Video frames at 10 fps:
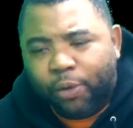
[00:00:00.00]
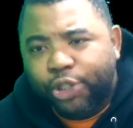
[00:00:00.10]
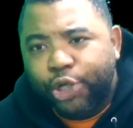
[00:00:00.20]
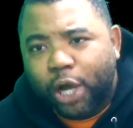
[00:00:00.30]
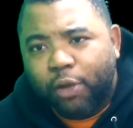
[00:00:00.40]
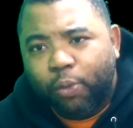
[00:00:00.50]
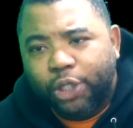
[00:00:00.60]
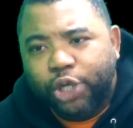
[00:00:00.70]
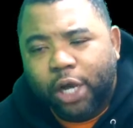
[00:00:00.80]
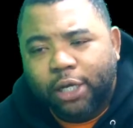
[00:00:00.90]
We shot
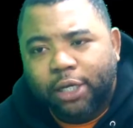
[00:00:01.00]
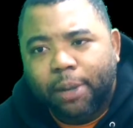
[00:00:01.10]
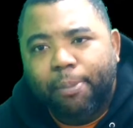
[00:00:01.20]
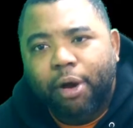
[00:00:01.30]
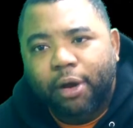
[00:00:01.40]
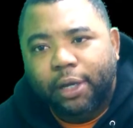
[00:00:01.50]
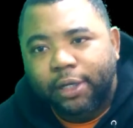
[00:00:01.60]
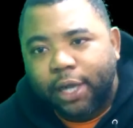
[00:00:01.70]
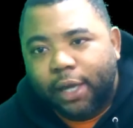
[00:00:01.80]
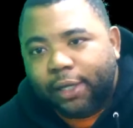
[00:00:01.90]
it in the park
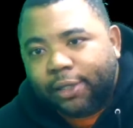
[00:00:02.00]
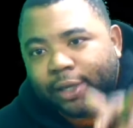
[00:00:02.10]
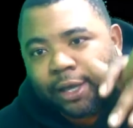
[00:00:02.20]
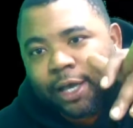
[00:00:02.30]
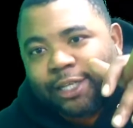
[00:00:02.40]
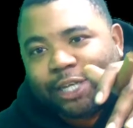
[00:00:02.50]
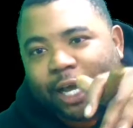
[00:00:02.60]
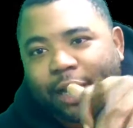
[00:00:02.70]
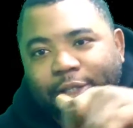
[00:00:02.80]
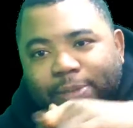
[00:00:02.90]
in Duggan.
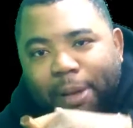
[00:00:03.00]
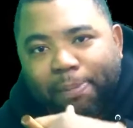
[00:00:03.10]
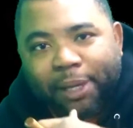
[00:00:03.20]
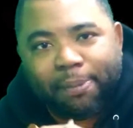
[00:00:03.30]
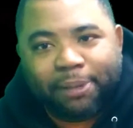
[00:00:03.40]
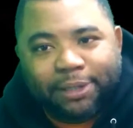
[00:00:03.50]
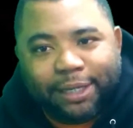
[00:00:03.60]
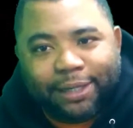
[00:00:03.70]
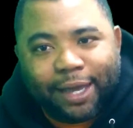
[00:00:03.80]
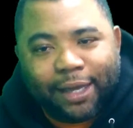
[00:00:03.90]
Shout out to my peoples
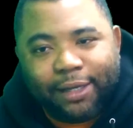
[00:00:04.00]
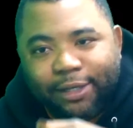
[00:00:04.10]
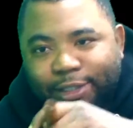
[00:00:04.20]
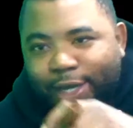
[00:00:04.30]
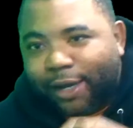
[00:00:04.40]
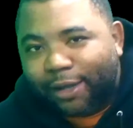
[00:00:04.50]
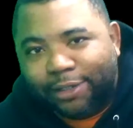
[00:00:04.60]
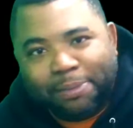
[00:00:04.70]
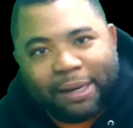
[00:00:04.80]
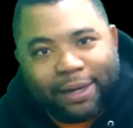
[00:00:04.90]
in Duggan. Shout
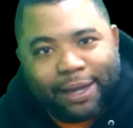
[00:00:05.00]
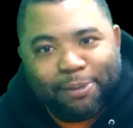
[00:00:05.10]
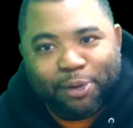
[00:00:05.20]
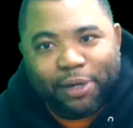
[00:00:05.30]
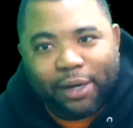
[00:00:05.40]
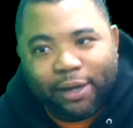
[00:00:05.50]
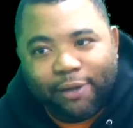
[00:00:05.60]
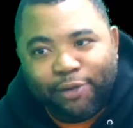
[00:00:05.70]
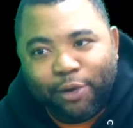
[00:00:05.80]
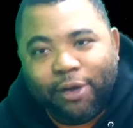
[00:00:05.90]
out to my neighborhood. I
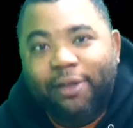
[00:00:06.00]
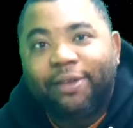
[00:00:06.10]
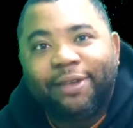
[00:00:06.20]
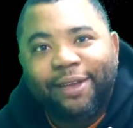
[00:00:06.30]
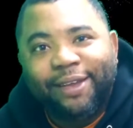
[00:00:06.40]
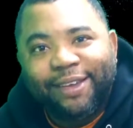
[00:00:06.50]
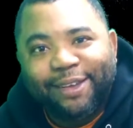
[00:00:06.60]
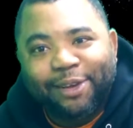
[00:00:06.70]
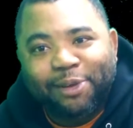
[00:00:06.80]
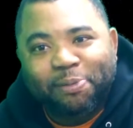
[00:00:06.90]
love you all.
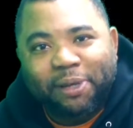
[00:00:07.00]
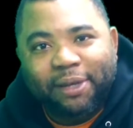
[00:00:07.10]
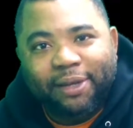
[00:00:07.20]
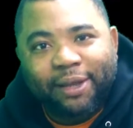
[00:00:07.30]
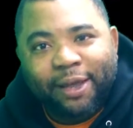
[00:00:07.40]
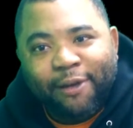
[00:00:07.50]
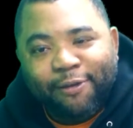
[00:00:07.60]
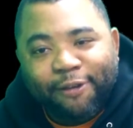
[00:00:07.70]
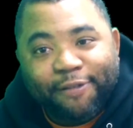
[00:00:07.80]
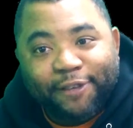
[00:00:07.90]

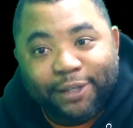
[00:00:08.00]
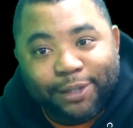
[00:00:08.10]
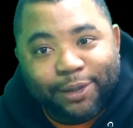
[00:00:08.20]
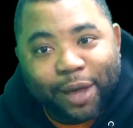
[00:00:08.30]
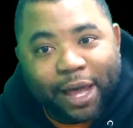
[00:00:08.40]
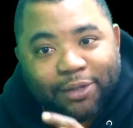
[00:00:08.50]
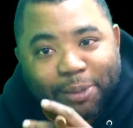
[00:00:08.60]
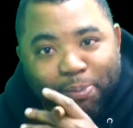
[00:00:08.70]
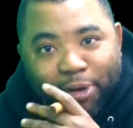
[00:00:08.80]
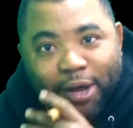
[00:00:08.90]
52
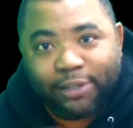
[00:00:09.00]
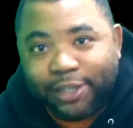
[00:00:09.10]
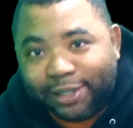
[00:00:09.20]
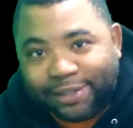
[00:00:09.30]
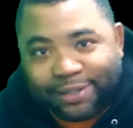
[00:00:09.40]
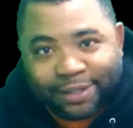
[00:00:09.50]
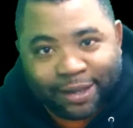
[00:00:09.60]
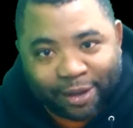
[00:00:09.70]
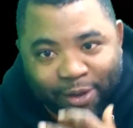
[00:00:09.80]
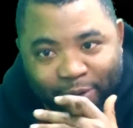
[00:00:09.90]
housing projects.
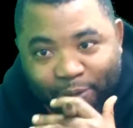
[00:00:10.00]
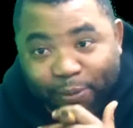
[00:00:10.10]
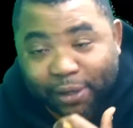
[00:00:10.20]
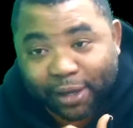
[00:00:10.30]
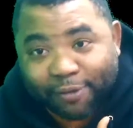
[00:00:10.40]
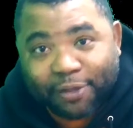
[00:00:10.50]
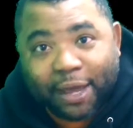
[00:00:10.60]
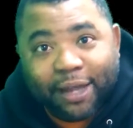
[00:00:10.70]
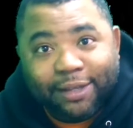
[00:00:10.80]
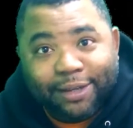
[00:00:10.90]
We love
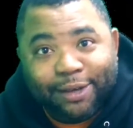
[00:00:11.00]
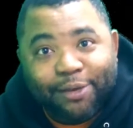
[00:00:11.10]
that.